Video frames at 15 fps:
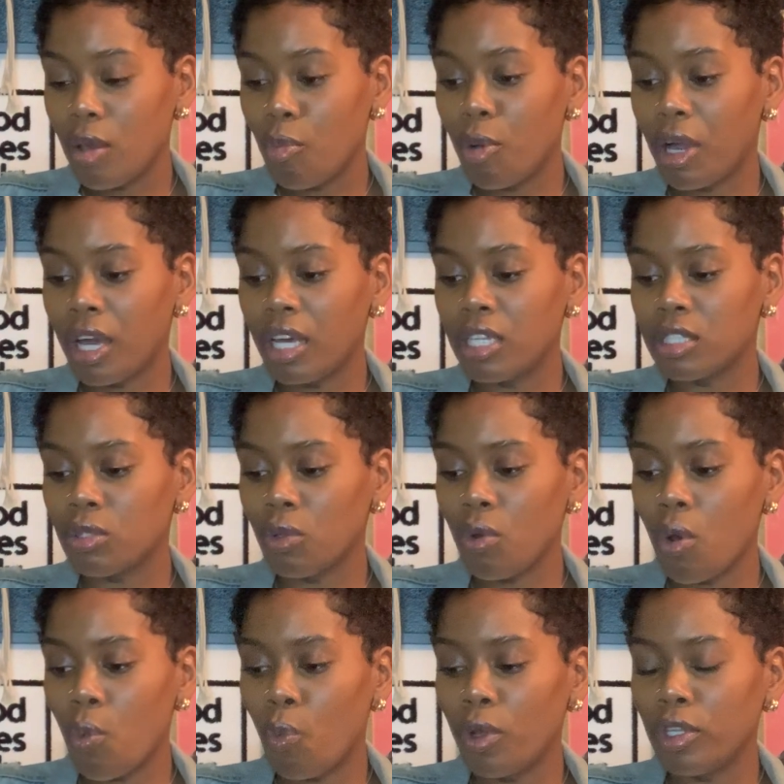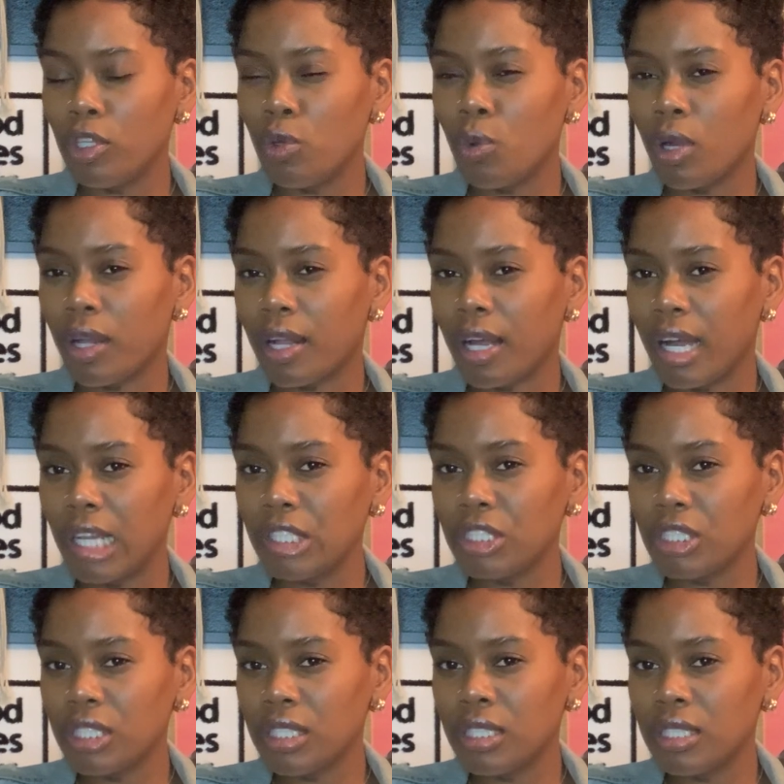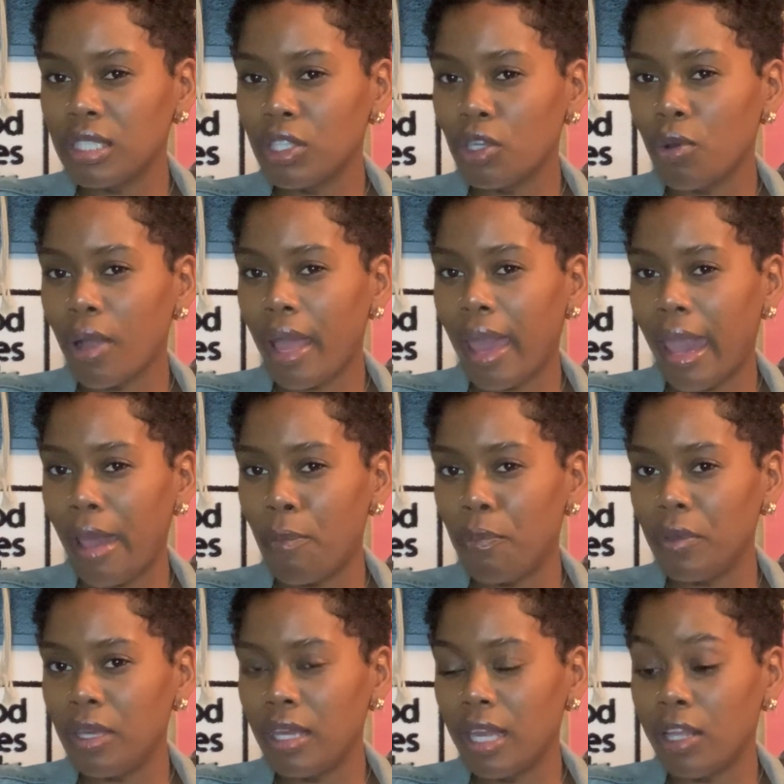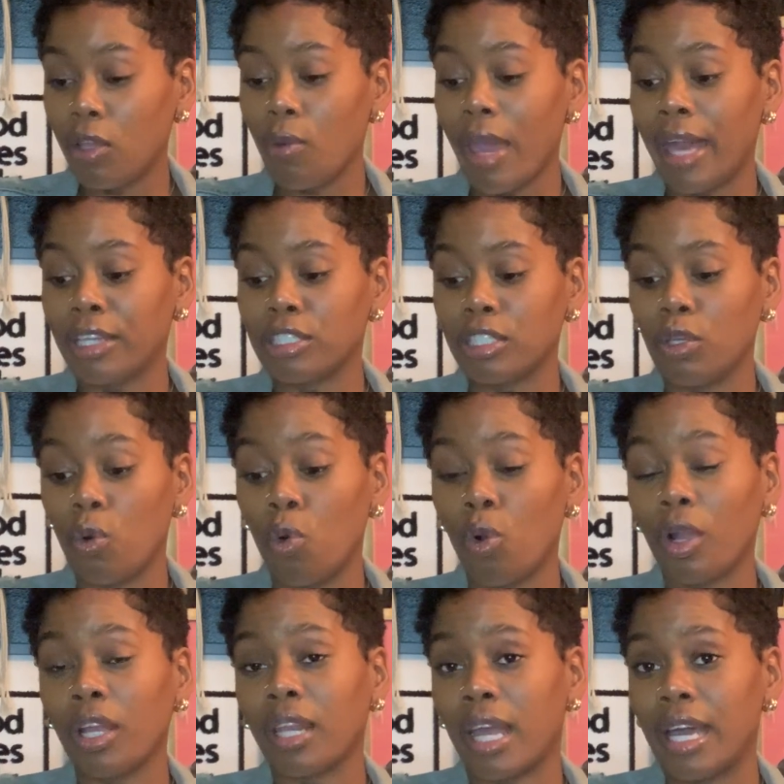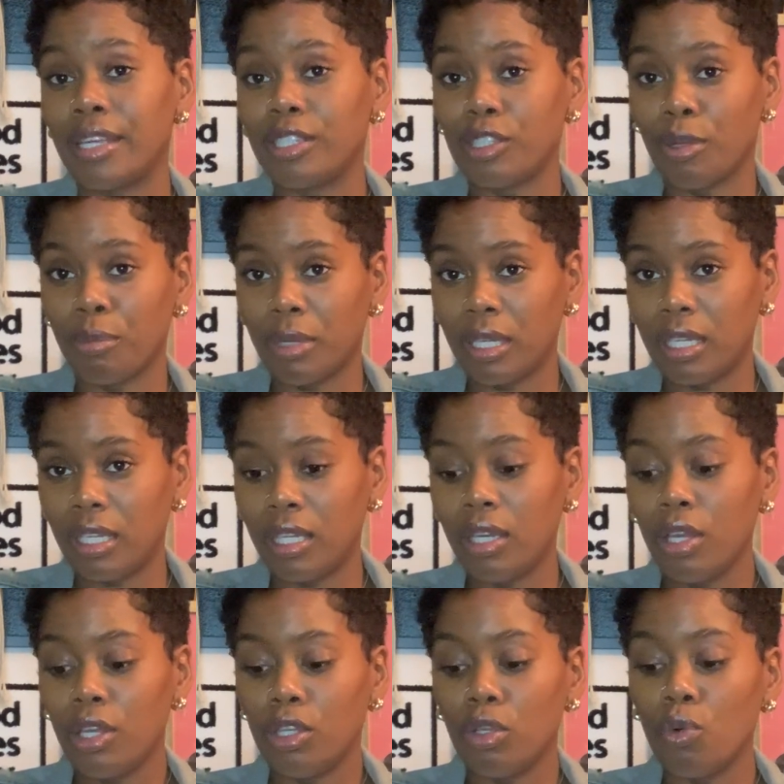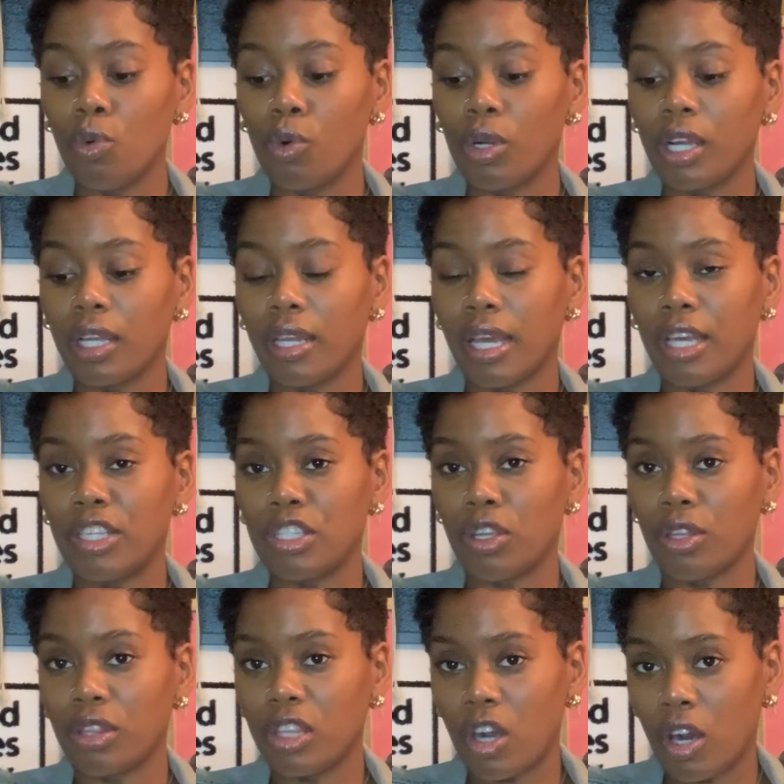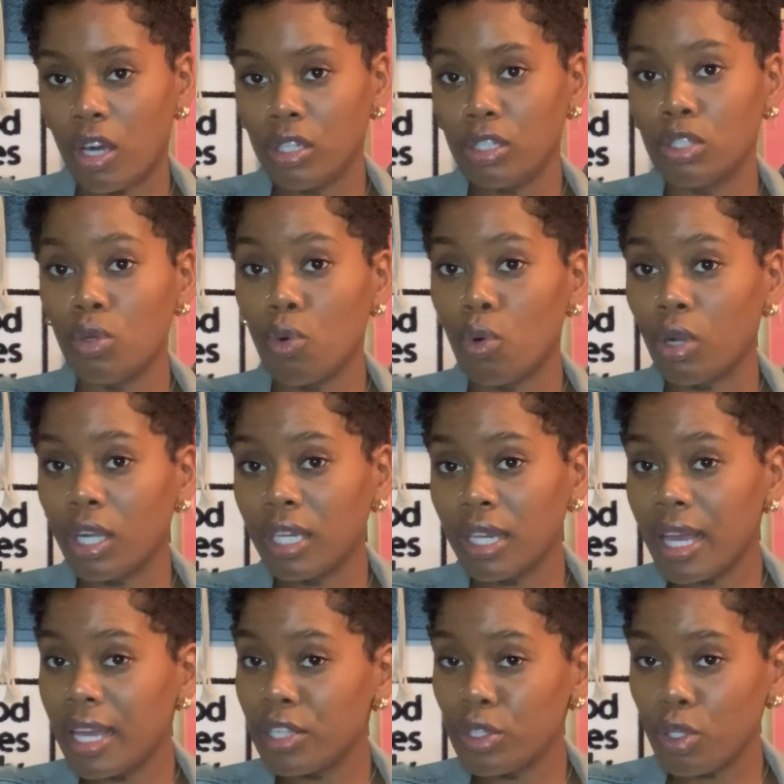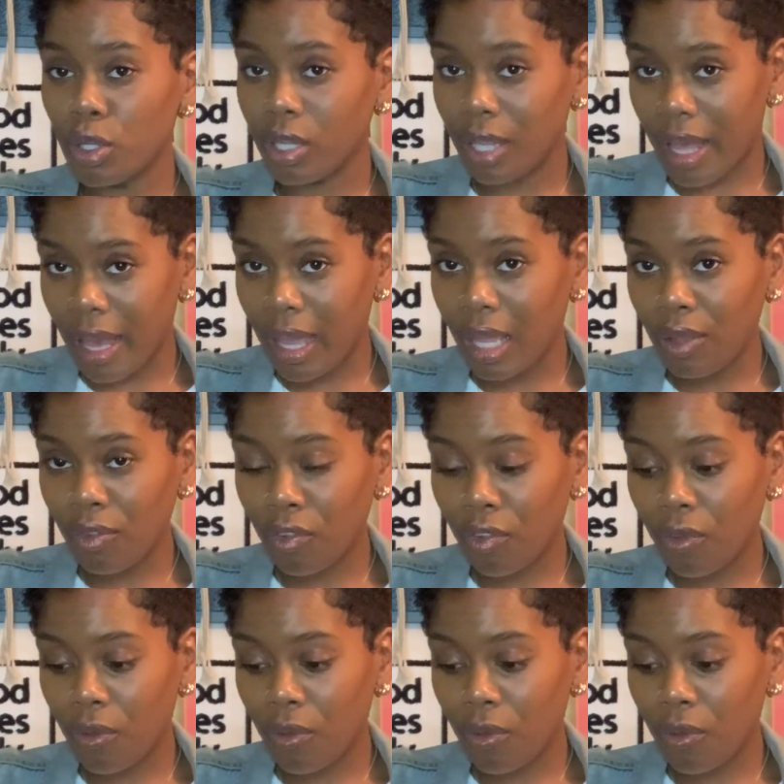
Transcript: Because when you are conscious and you are happy and you actually organize your money, you organize your thoughts, you organize your life,